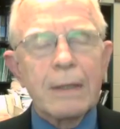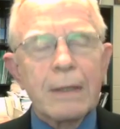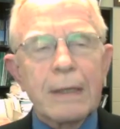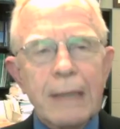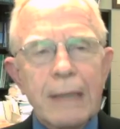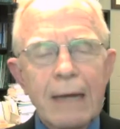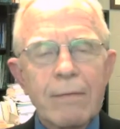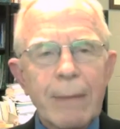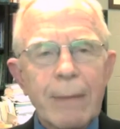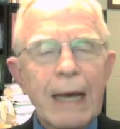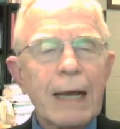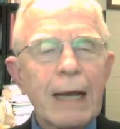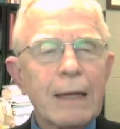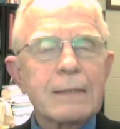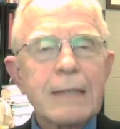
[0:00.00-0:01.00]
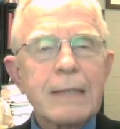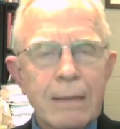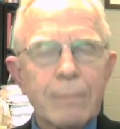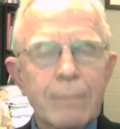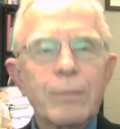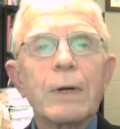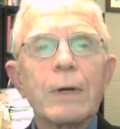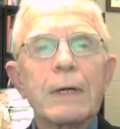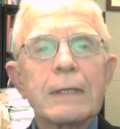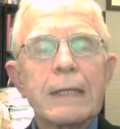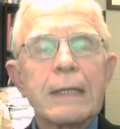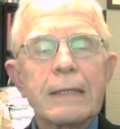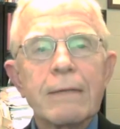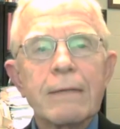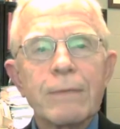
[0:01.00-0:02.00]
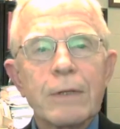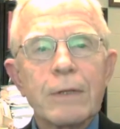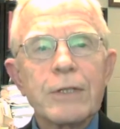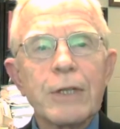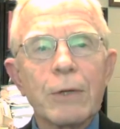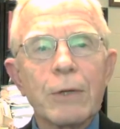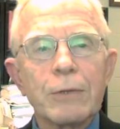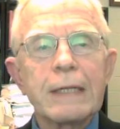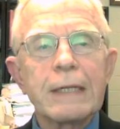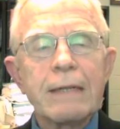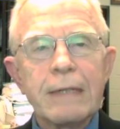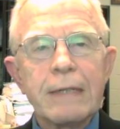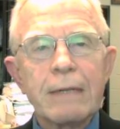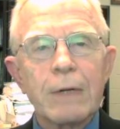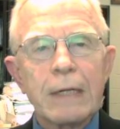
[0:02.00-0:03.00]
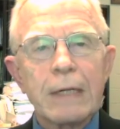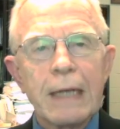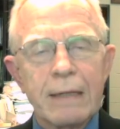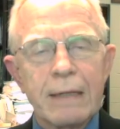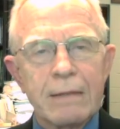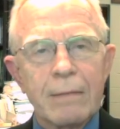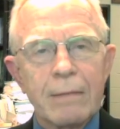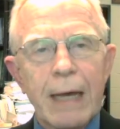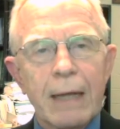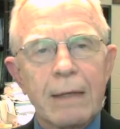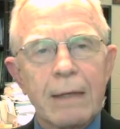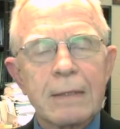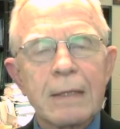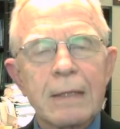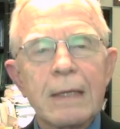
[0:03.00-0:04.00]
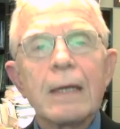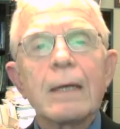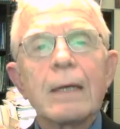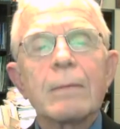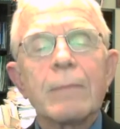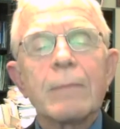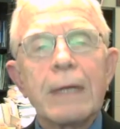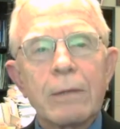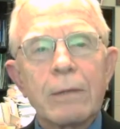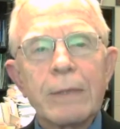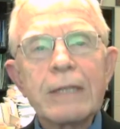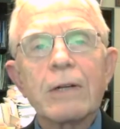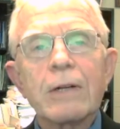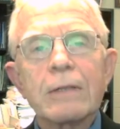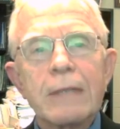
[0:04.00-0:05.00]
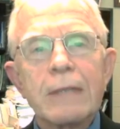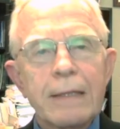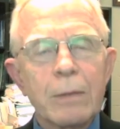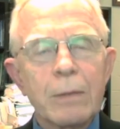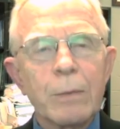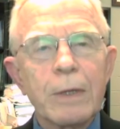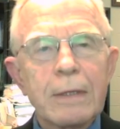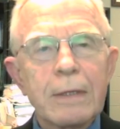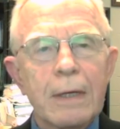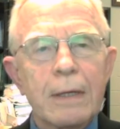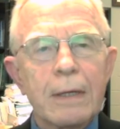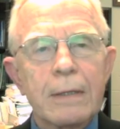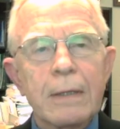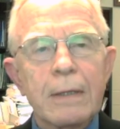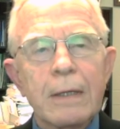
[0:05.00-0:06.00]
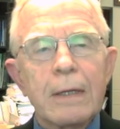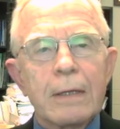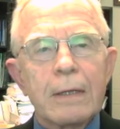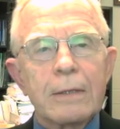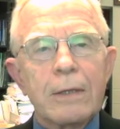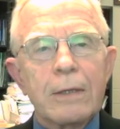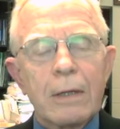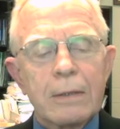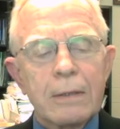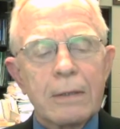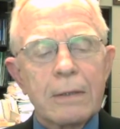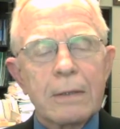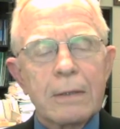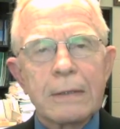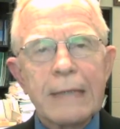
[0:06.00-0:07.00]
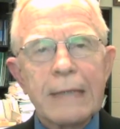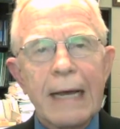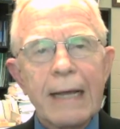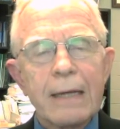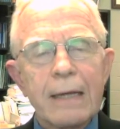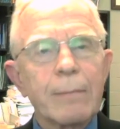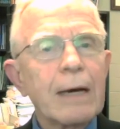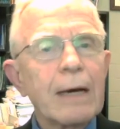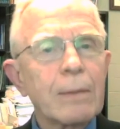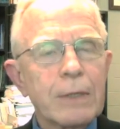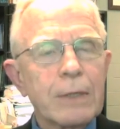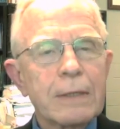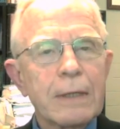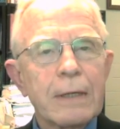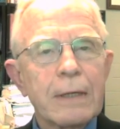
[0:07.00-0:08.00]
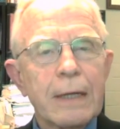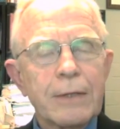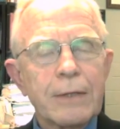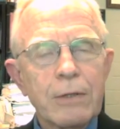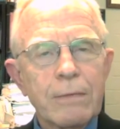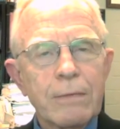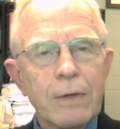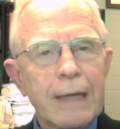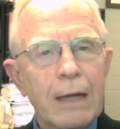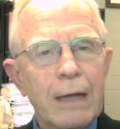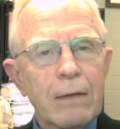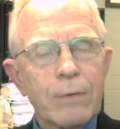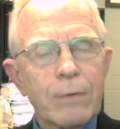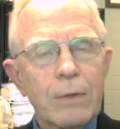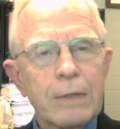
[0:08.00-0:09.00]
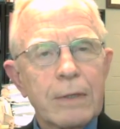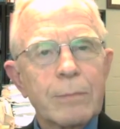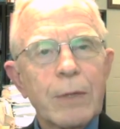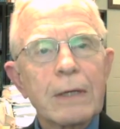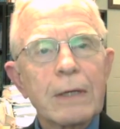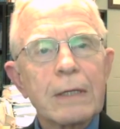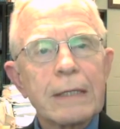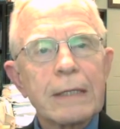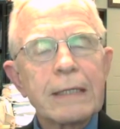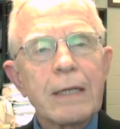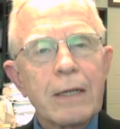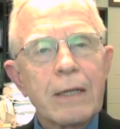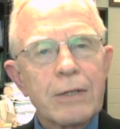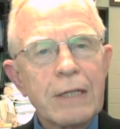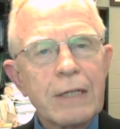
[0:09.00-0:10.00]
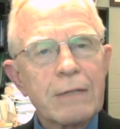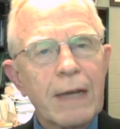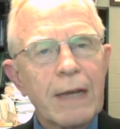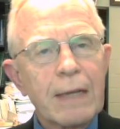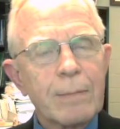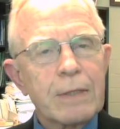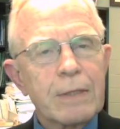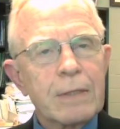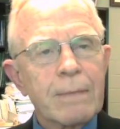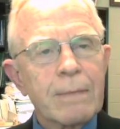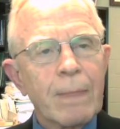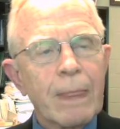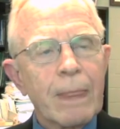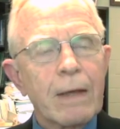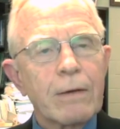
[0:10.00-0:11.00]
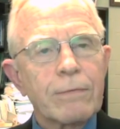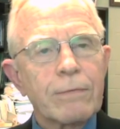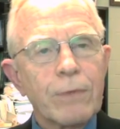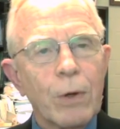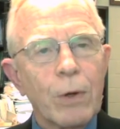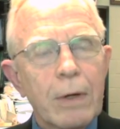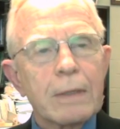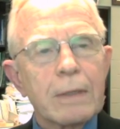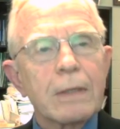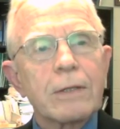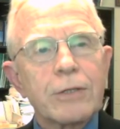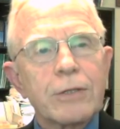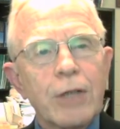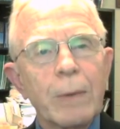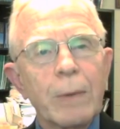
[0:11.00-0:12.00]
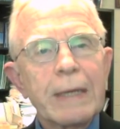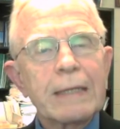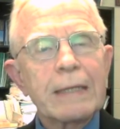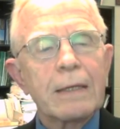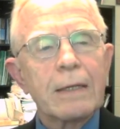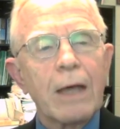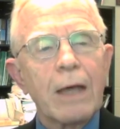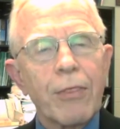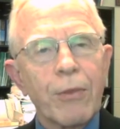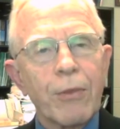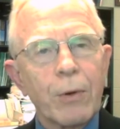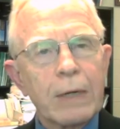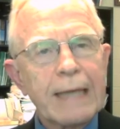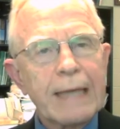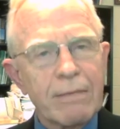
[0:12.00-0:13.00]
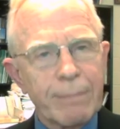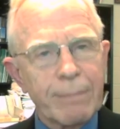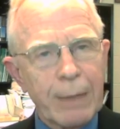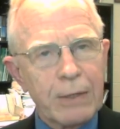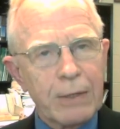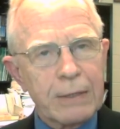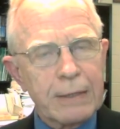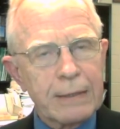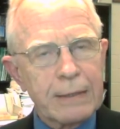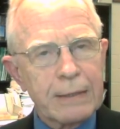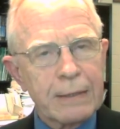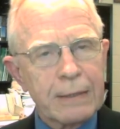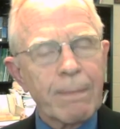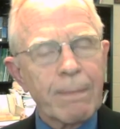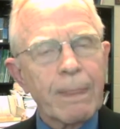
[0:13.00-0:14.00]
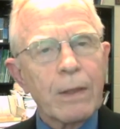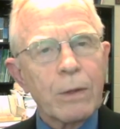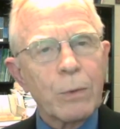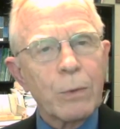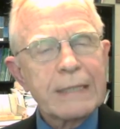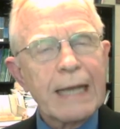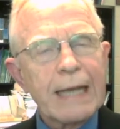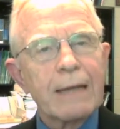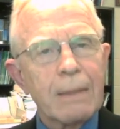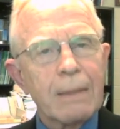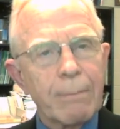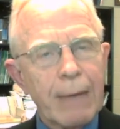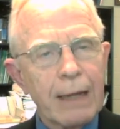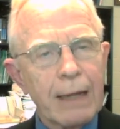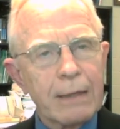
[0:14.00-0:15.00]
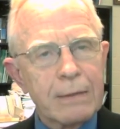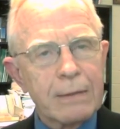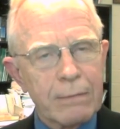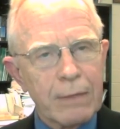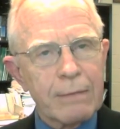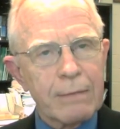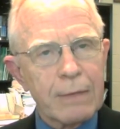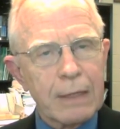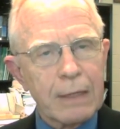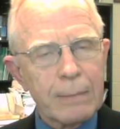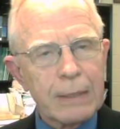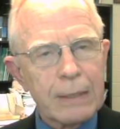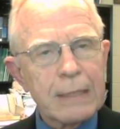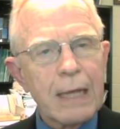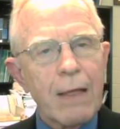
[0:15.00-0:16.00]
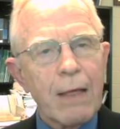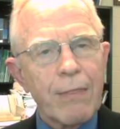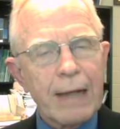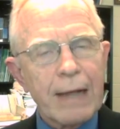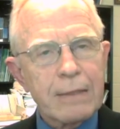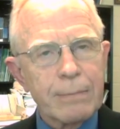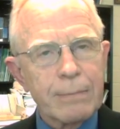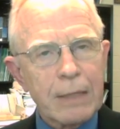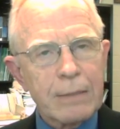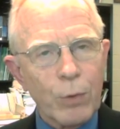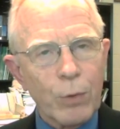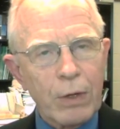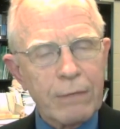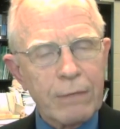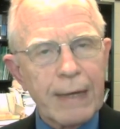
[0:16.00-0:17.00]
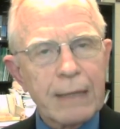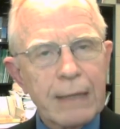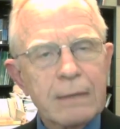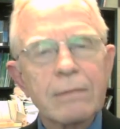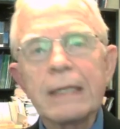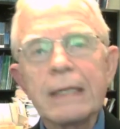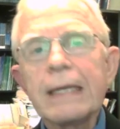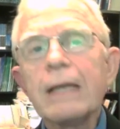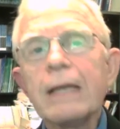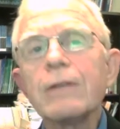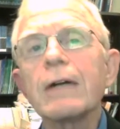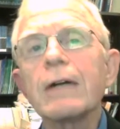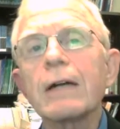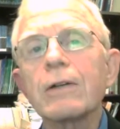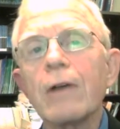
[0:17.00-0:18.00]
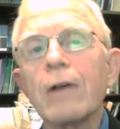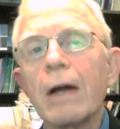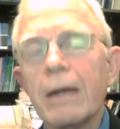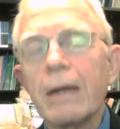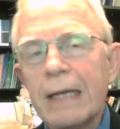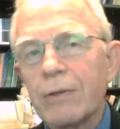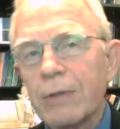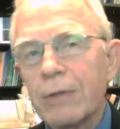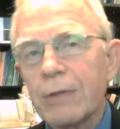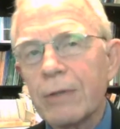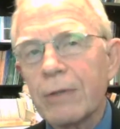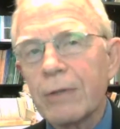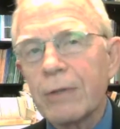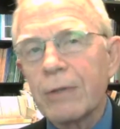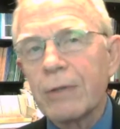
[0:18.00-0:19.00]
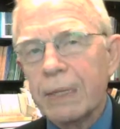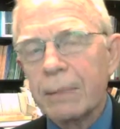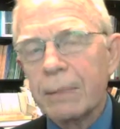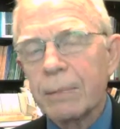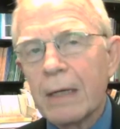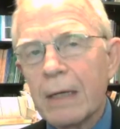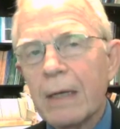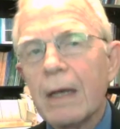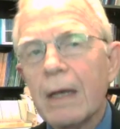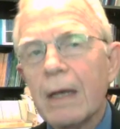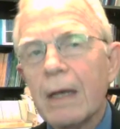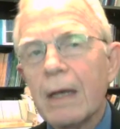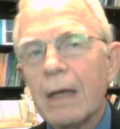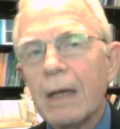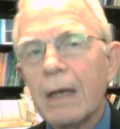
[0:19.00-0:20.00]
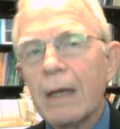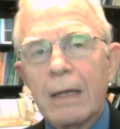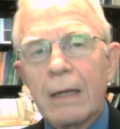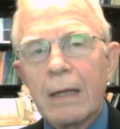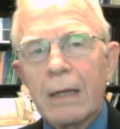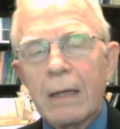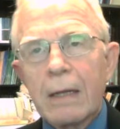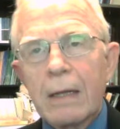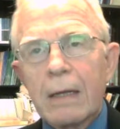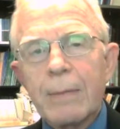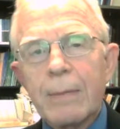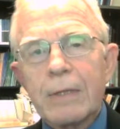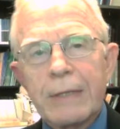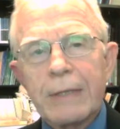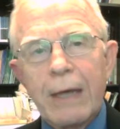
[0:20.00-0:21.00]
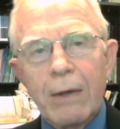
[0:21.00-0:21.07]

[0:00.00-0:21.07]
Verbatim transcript: The kind of balance is important, and different children need different kinds of balance. But in research I did with uh, Dr. Diana Baumrind at University of California, Berkeley, she's famous for showing that authoritative parenting, which has a balance of love and limits, that's much more effective than either either extreme of limits